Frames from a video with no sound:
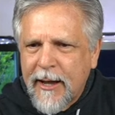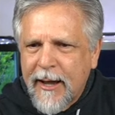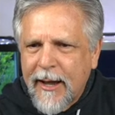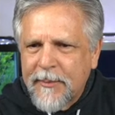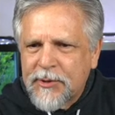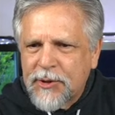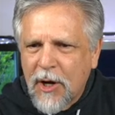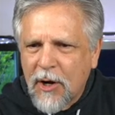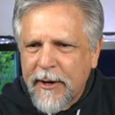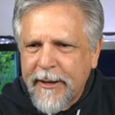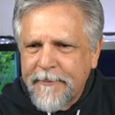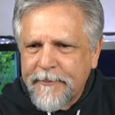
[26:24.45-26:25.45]
I'm
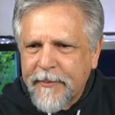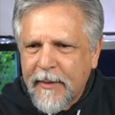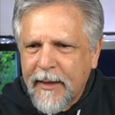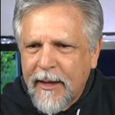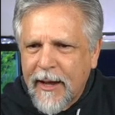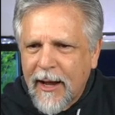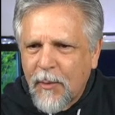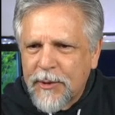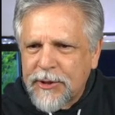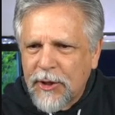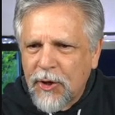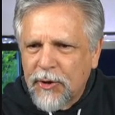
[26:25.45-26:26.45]
sorry. I
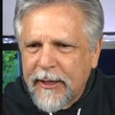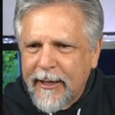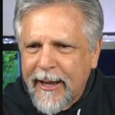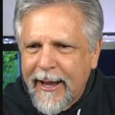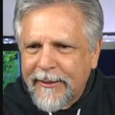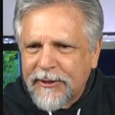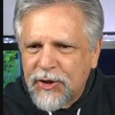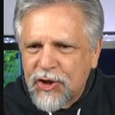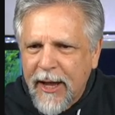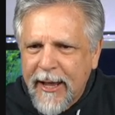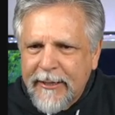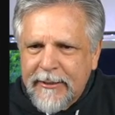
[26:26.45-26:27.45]
wasn't looking at the
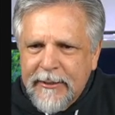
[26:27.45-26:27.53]
chat.